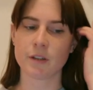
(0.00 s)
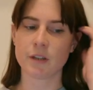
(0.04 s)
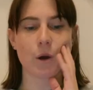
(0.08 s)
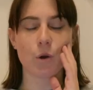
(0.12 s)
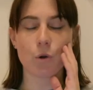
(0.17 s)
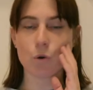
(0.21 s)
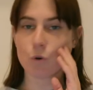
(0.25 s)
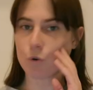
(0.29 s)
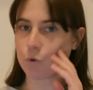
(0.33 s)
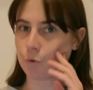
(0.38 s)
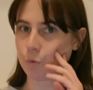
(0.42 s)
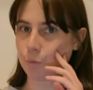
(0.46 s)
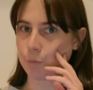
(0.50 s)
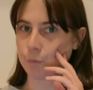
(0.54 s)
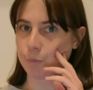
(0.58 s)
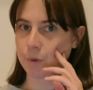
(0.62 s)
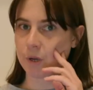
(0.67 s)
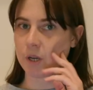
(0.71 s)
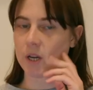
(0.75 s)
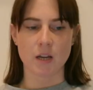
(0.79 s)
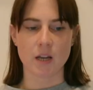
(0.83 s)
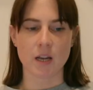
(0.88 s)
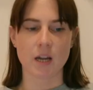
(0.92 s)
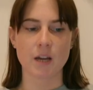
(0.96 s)

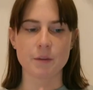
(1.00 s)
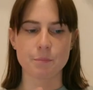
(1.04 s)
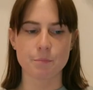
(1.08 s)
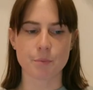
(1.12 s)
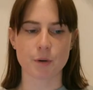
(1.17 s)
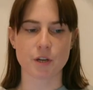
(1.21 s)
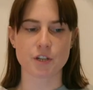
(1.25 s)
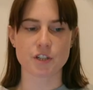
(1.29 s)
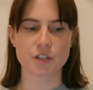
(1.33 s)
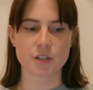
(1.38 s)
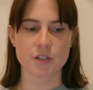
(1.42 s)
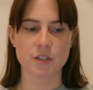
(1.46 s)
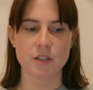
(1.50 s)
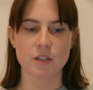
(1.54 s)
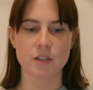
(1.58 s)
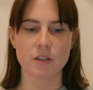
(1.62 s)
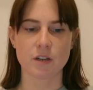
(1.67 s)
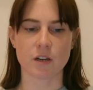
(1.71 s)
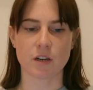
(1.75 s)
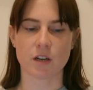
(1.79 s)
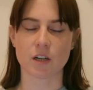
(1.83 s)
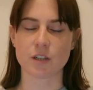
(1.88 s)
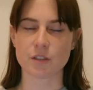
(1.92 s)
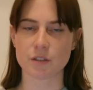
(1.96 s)
Home, I had budgeted
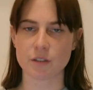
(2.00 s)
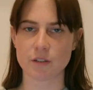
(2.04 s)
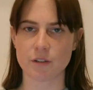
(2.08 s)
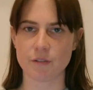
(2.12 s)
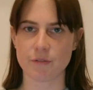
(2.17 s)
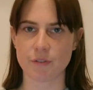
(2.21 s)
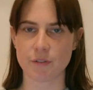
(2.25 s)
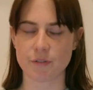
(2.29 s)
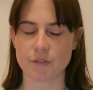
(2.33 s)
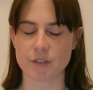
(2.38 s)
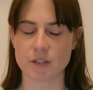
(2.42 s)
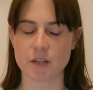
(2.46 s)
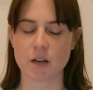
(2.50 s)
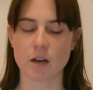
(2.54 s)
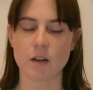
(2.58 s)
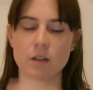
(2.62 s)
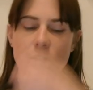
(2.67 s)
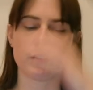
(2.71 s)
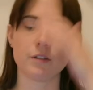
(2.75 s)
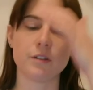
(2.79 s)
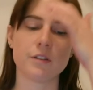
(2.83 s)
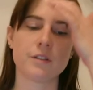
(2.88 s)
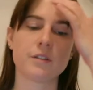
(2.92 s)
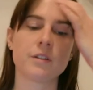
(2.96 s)

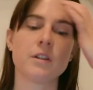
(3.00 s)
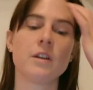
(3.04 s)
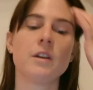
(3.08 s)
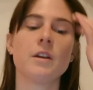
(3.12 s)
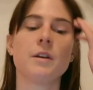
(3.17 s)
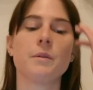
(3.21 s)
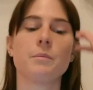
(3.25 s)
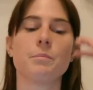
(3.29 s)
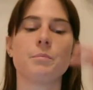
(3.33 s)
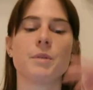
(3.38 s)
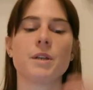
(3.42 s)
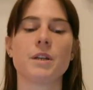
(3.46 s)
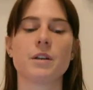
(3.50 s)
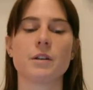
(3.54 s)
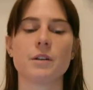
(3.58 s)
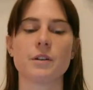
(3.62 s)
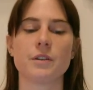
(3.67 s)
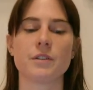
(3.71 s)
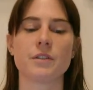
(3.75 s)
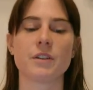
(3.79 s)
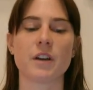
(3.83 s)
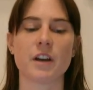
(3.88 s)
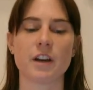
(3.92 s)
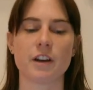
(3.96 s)
$150
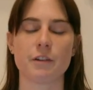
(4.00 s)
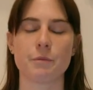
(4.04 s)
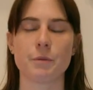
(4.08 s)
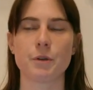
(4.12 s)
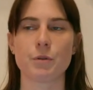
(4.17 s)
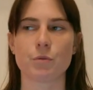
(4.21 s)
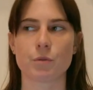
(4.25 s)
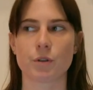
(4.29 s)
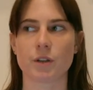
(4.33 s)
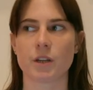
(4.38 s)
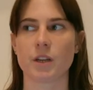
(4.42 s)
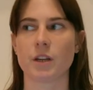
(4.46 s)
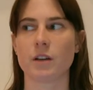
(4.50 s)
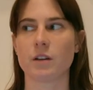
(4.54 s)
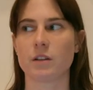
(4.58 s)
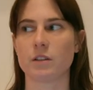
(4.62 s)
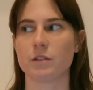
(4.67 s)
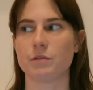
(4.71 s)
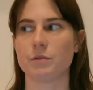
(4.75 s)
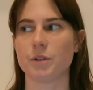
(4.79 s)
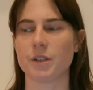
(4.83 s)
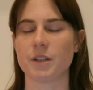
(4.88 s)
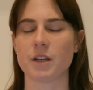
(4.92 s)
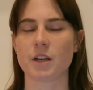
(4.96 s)
because I have been working
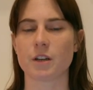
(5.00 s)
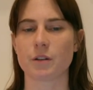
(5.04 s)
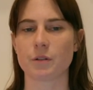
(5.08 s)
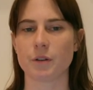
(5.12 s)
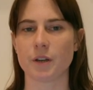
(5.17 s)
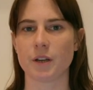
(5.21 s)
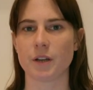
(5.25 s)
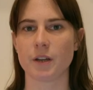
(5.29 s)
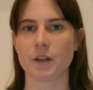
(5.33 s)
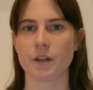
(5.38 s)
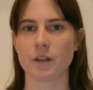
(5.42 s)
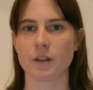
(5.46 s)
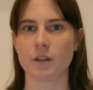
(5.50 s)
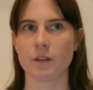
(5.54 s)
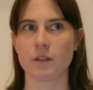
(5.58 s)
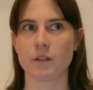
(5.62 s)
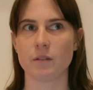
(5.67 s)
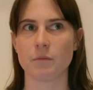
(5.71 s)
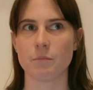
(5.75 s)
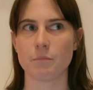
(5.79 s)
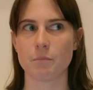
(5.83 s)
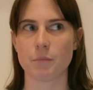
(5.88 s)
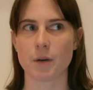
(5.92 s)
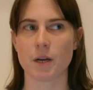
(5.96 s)
on redecorating
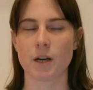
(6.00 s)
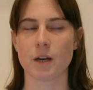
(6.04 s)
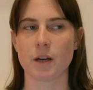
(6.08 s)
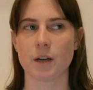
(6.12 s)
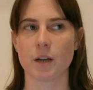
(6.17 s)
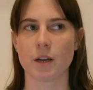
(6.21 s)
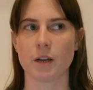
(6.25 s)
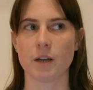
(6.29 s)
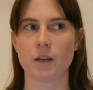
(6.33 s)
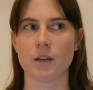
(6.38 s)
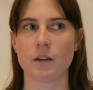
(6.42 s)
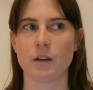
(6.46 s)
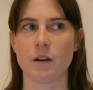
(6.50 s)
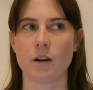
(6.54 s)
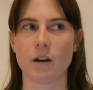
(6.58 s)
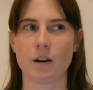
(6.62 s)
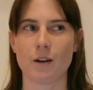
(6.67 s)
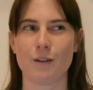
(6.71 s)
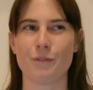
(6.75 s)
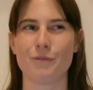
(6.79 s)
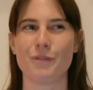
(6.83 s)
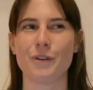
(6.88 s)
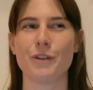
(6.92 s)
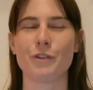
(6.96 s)
my
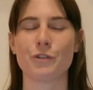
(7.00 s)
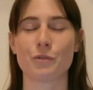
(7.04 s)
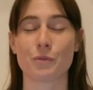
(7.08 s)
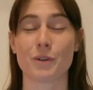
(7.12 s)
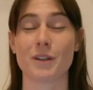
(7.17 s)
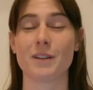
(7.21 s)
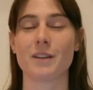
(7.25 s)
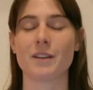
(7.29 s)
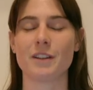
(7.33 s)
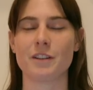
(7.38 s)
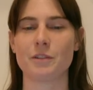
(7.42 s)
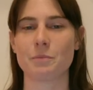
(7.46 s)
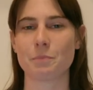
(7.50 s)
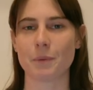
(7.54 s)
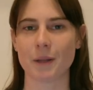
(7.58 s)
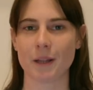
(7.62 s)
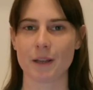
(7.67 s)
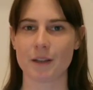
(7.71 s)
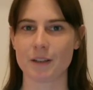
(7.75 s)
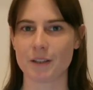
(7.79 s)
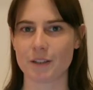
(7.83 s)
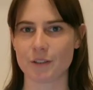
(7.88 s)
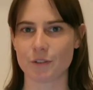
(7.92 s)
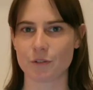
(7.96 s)
office, or at least
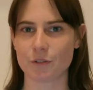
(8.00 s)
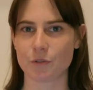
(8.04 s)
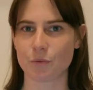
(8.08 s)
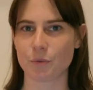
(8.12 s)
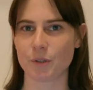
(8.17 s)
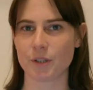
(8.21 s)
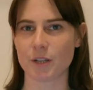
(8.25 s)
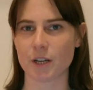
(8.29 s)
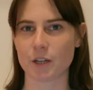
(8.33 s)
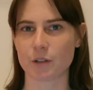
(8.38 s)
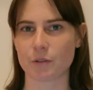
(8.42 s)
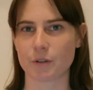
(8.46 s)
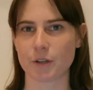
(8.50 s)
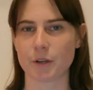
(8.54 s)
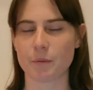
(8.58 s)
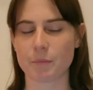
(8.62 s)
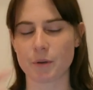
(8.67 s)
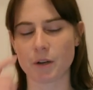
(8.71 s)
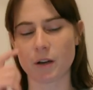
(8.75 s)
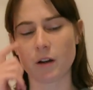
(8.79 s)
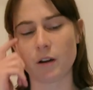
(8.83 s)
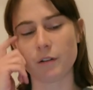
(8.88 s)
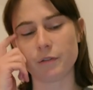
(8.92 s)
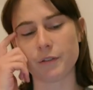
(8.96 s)
planning to redecorate
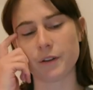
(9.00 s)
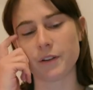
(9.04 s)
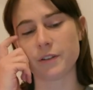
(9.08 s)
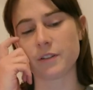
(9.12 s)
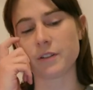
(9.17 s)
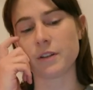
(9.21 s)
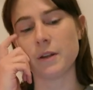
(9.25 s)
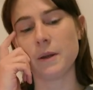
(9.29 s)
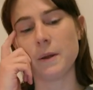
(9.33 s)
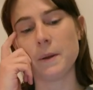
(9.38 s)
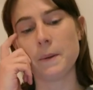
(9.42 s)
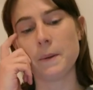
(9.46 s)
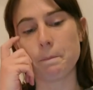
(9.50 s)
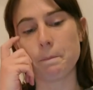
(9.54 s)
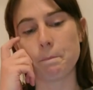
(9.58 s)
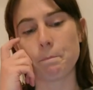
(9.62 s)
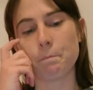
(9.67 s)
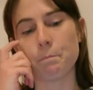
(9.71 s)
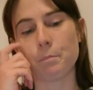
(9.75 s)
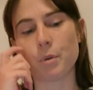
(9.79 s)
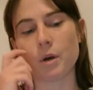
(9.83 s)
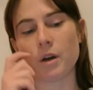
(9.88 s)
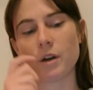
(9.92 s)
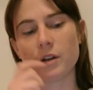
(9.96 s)
my office,
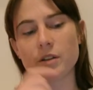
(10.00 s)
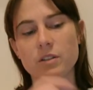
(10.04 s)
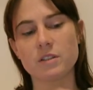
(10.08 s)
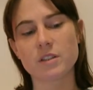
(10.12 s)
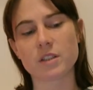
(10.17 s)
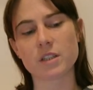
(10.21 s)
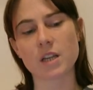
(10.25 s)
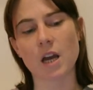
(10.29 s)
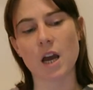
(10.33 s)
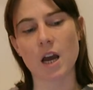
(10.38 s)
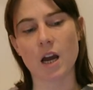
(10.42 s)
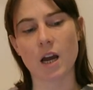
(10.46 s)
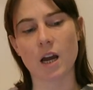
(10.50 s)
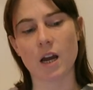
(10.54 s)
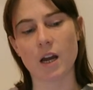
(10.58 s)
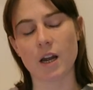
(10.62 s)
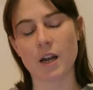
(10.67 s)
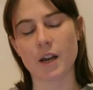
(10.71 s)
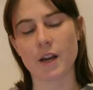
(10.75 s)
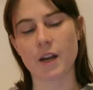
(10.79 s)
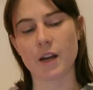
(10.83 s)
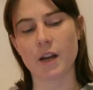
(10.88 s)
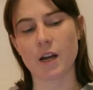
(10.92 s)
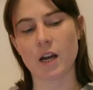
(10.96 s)
but
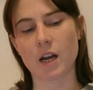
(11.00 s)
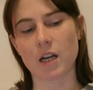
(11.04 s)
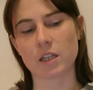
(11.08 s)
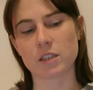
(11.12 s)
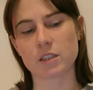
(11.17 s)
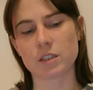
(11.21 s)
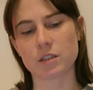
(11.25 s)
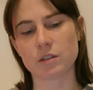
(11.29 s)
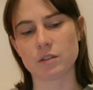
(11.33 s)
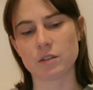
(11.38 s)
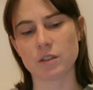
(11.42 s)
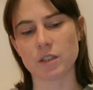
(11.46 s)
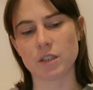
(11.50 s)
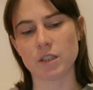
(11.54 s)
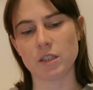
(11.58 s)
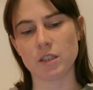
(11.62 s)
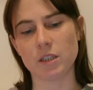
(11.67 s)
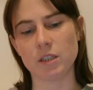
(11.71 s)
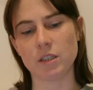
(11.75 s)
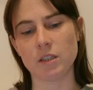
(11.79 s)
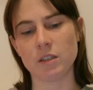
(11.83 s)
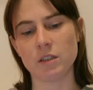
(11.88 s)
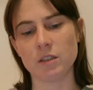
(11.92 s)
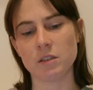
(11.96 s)
I
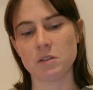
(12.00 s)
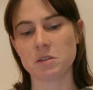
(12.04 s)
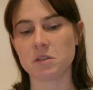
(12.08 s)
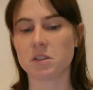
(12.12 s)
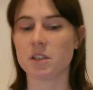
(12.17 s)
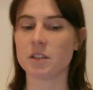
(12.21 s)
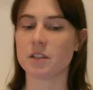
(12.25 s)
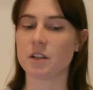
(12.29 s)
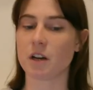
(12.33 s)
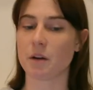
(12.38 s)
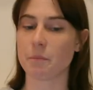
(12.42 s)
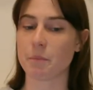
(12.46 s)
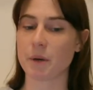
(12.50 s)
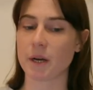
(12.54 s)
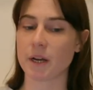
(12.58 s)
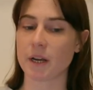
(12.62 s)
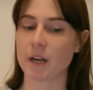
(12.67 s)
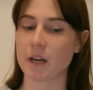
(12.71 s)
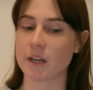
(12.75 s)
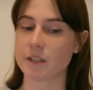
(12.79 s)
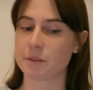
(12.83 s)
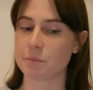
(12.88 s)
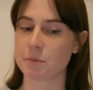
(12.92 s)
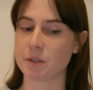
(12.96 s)
actually did not buy
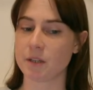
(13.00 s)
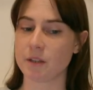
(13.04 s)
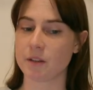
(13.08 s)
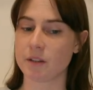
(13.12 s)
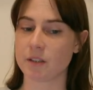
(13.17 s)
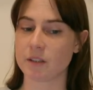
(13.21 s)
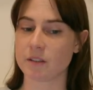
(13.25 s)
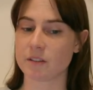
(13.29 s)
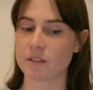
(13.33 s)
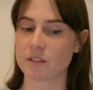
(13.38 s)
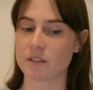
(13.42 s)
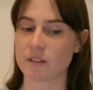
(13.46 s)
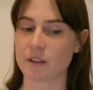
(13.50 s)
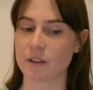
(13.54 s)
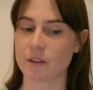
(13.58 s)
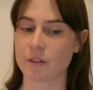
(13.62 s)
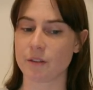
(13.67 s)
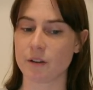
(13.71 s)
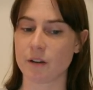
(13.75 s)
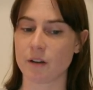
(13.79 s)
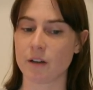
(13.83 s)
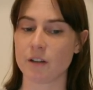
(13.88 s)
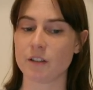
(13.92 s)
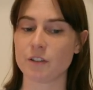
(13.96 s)
as many things as I
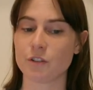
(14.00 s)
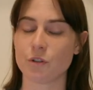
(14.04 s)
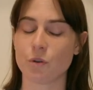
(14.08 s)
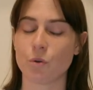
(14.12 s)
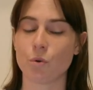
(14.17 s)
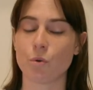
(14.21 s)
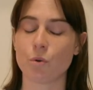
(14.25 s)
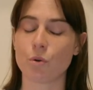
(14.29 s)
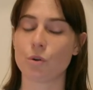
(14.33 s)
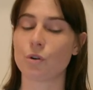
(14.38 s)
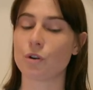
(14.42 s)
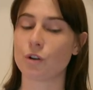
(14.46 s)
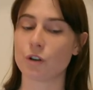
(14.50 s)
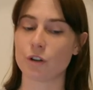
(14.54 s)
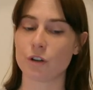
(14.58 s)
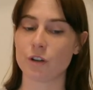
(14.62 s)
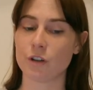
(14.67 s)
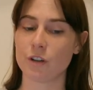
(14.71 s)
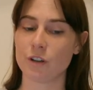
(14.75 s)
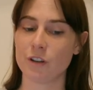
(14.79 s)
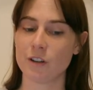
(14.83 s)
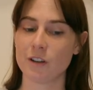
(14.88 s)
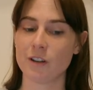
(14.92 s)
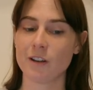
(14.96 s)
thought,
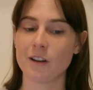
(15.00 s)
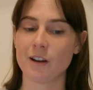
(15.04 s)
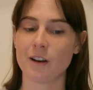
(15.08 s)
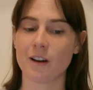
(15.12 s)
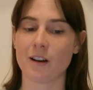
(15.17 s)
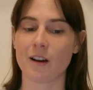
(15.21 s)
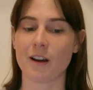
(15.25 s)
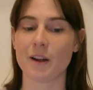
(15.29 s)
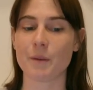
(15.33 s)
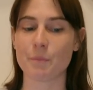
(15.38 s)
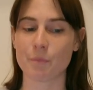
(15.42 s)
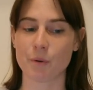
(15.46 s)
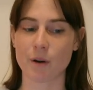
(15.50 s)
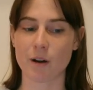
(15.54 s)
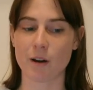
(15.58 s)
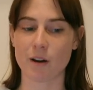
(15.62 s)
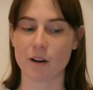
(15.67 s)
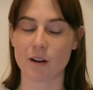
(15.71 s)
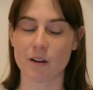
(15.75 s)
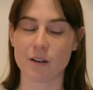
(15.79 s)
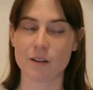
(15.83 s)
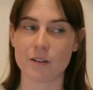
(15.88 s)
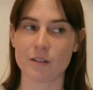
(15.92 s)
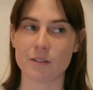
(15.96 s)
or I
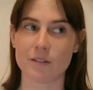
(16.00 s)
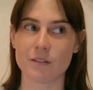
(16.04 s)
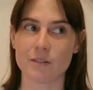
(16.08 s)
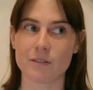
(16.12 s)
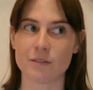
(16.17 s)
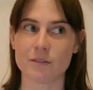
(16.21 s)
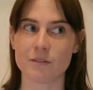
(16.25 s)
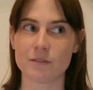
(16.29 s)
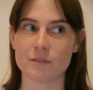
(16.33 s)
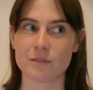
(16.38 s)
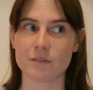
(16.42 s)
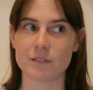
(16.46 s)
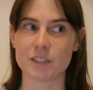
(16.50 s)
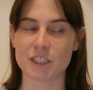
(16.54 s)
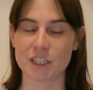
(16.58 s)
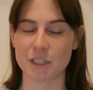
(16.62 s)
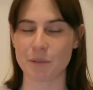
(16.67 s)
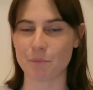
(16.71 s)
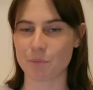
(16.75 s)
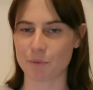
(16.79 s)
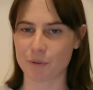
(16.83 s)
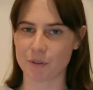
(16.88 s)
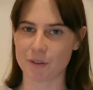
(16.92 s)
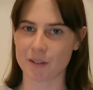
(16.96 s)
bought
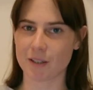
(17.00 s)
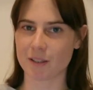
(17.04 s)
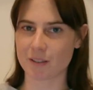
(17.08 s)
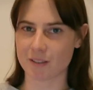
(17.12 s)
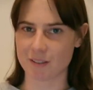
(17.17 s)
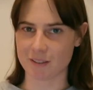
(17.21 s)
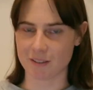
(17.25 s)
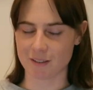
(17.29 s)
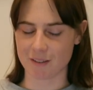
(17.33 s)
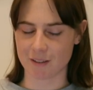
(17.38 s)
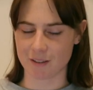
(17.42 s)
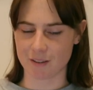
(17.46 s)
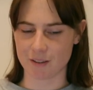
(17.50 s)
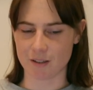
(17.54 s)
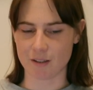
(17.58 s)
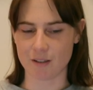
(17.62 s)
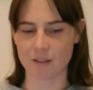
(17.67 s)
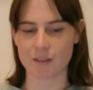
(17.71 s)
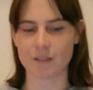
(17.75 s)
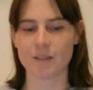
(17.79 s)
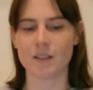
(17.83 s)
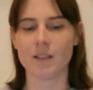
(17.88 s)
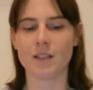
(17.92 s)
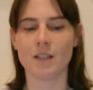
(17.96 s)
cheaper things than I
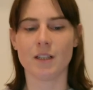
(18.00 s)
thought.